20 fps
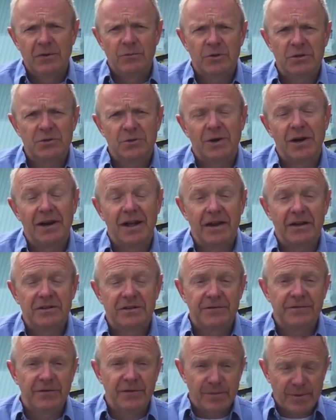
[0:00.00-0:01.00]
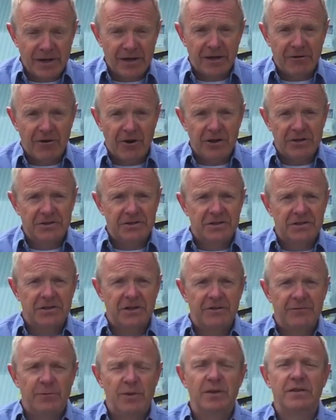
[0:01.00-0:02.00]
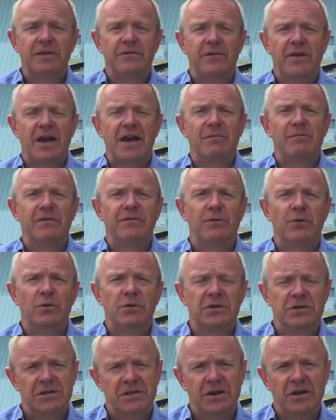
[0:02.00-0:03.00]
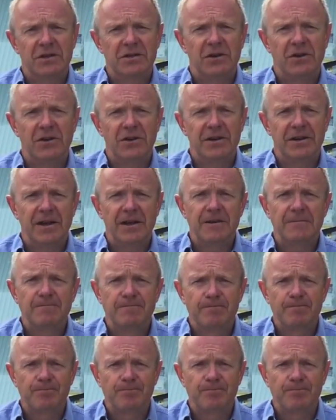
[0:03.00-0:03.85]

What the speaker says: which will allow you to familiarise yourself with the van before you start your holiday.